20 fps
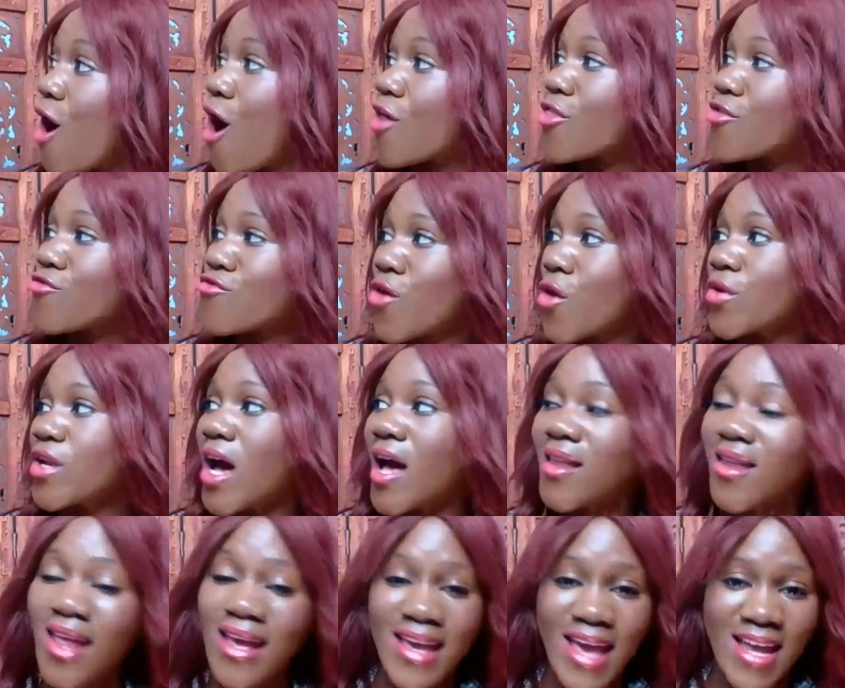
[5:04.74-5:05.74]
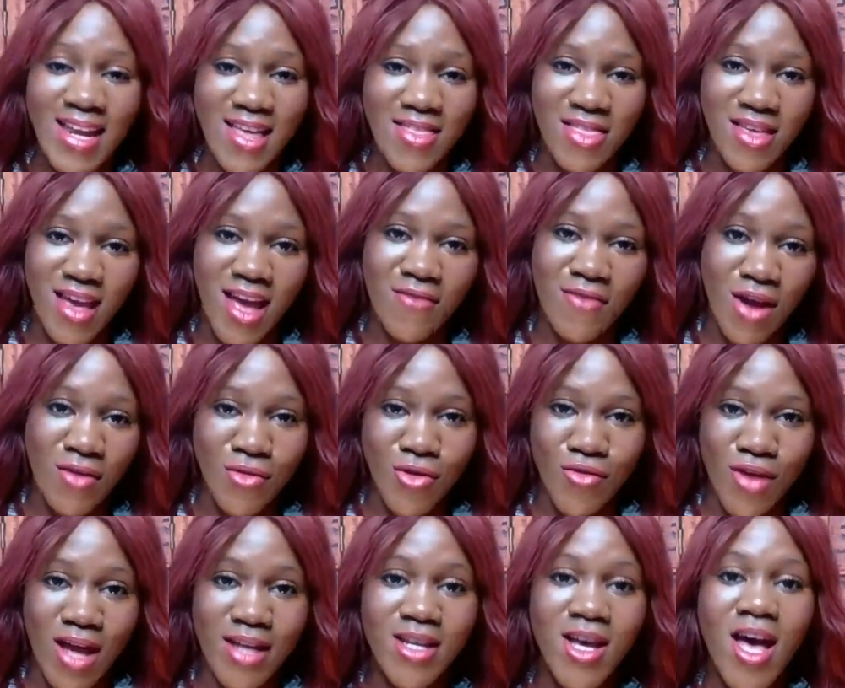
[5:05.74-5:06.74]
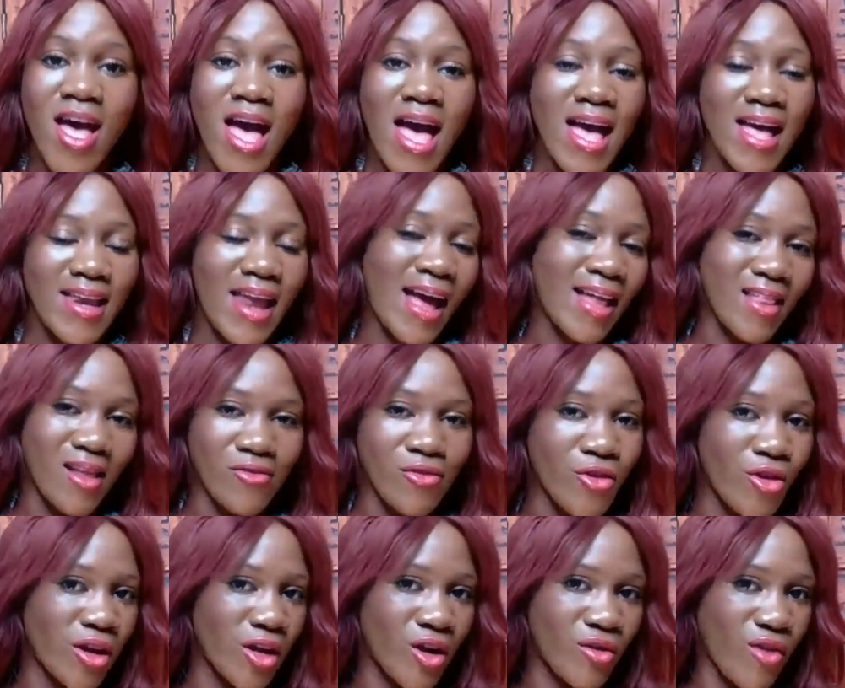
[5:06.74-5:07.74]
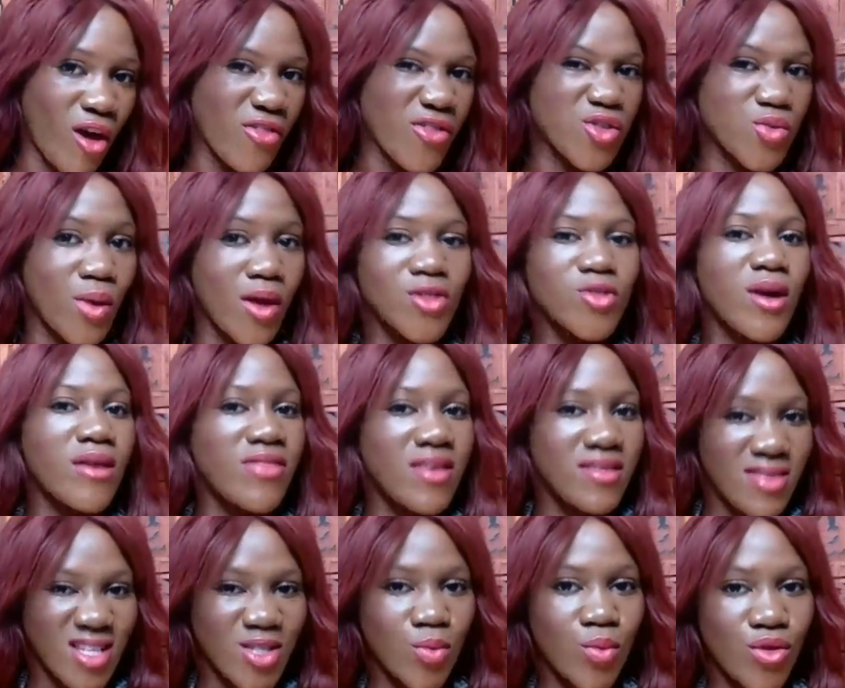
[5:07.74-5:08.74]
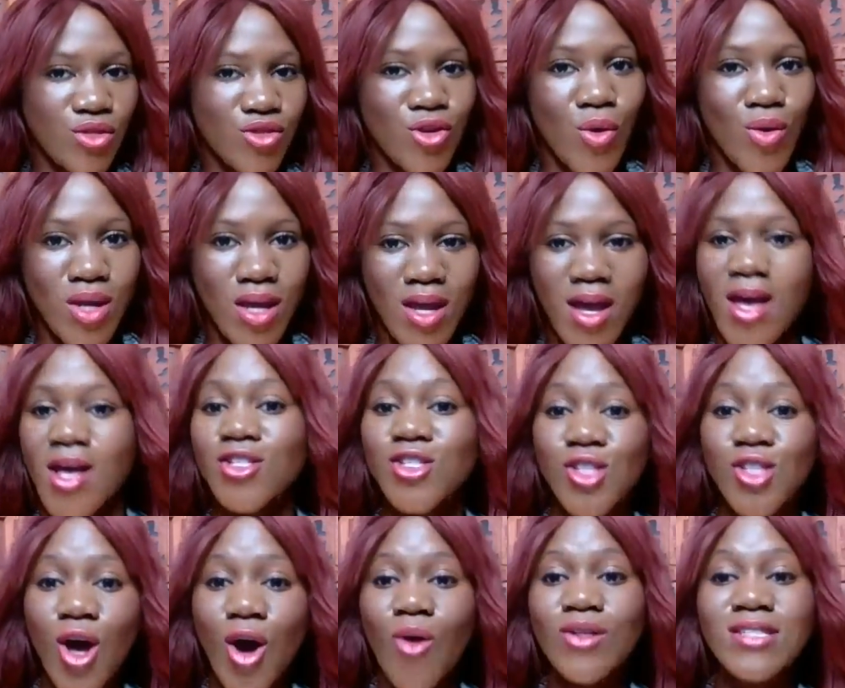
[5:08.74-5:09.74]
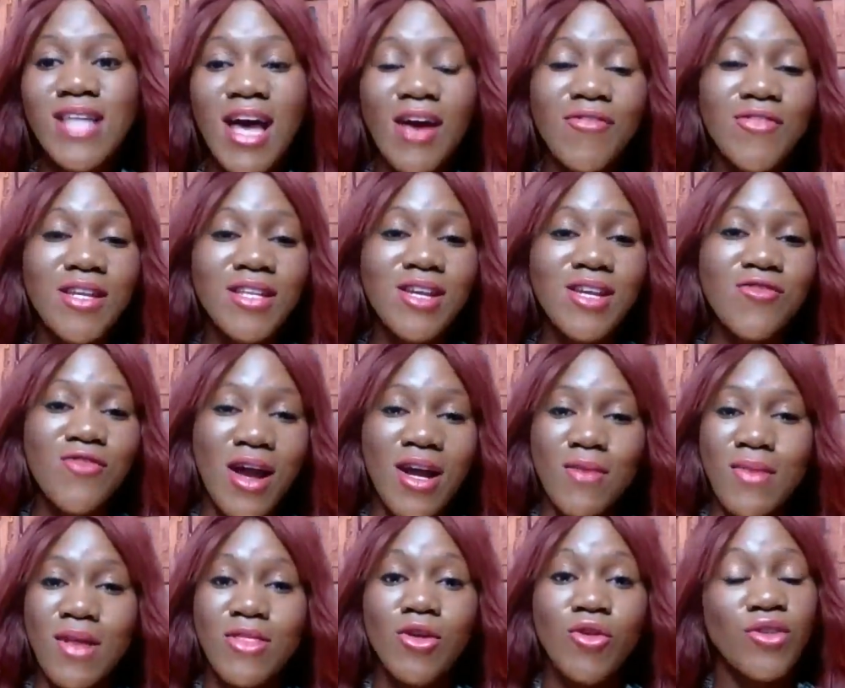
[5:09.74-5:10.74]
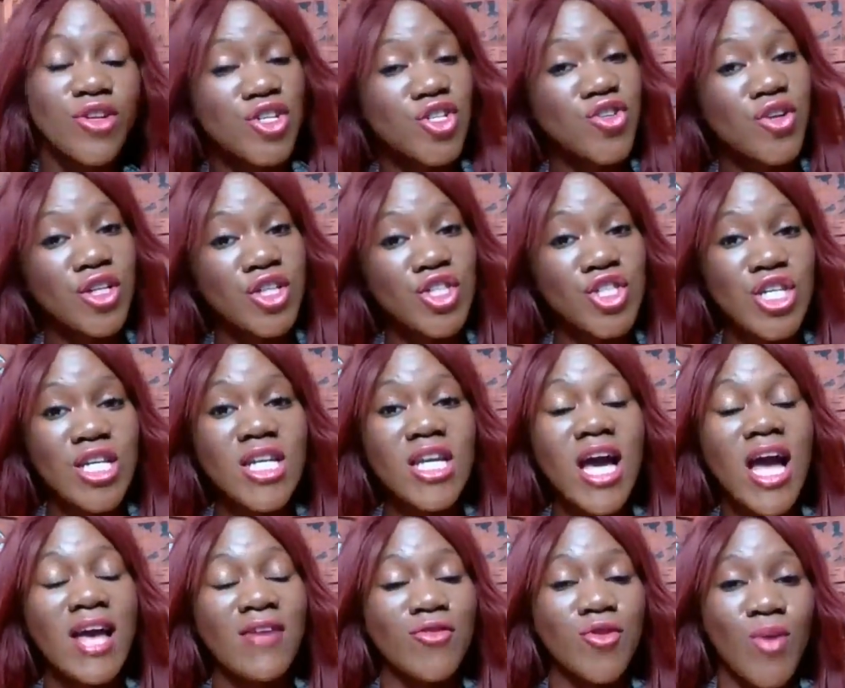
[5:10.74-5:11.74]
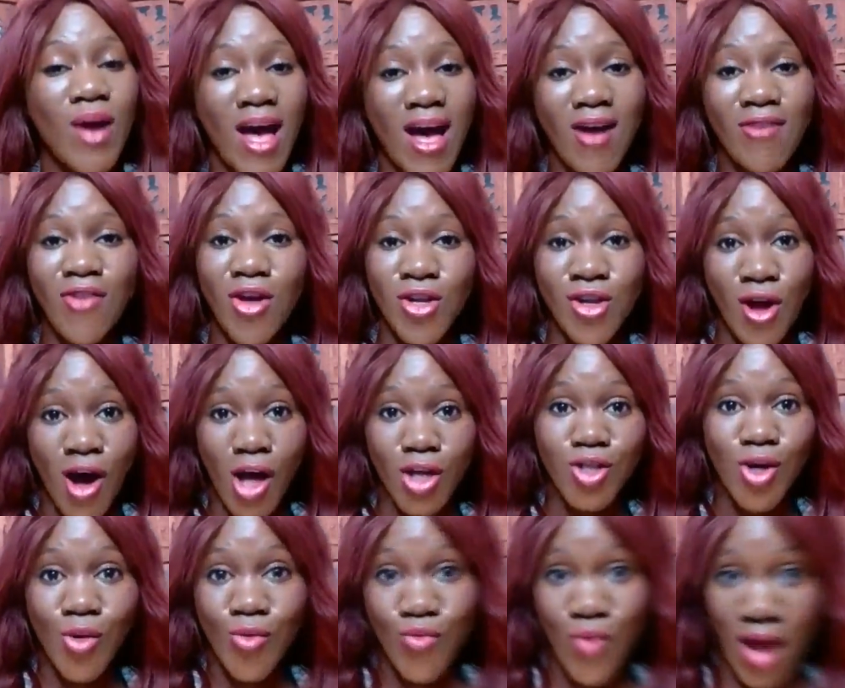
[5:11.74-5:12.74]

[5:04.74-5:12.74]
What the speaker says: Roth wrote Unlike Anything I've Ever Read, and I love Veronica Roth as well, so I think that's worth noting. So definitely recommend the Grisha Trilogy if you have not